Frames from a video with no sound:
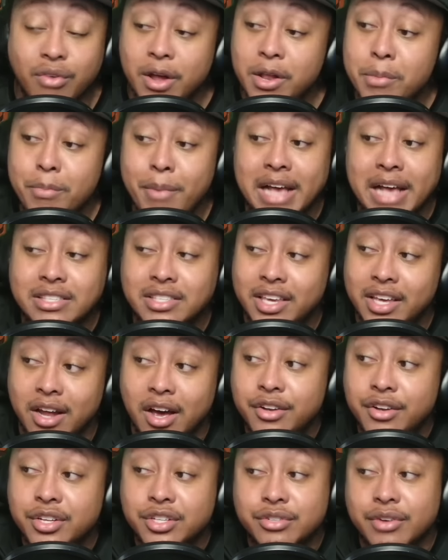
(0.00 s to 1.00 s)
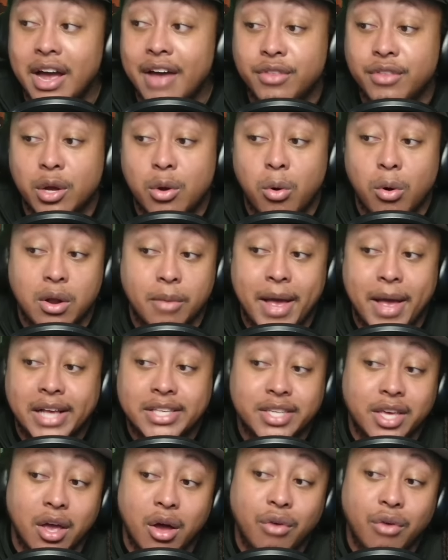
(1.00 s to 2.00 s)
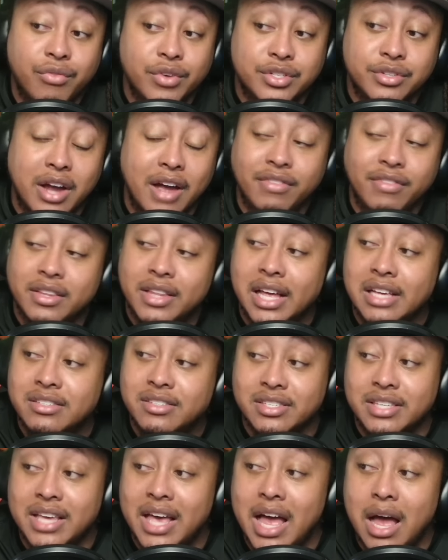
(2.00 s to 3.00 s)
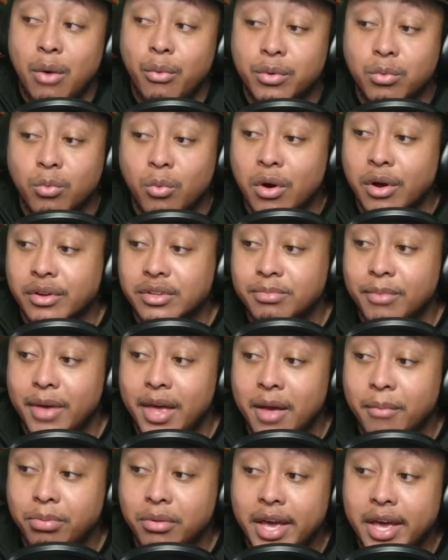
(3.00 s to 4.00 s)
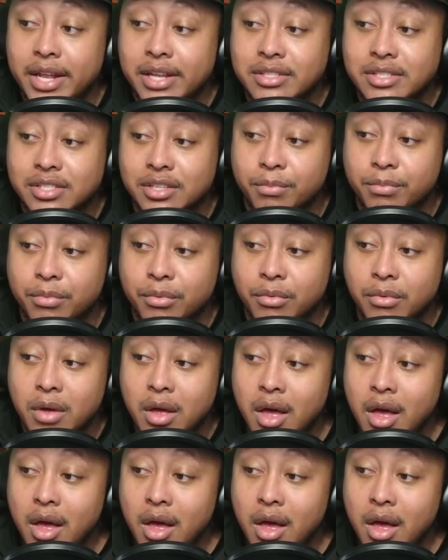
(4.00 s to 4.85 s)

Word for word: Running backs get underdrafted, quarterbacks get overdrafted. That's just how it works, man. Plain and simple.